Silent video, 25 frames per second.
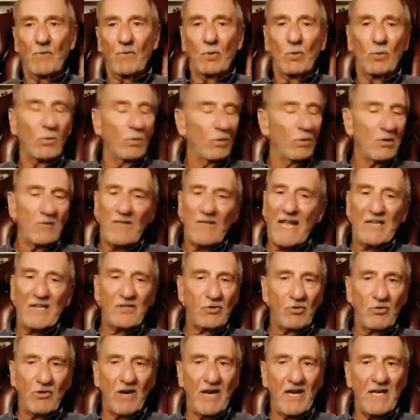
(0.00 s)
All of
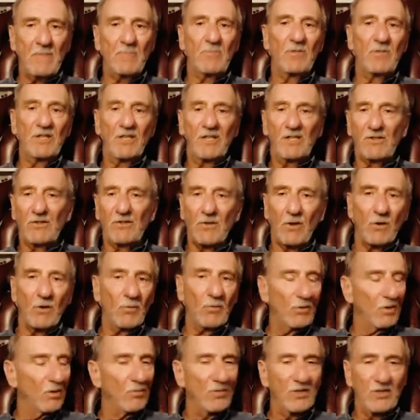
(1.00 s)
that's great, but it's not
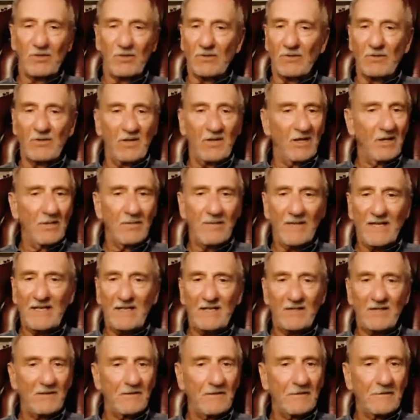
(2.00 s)
what we're talking about.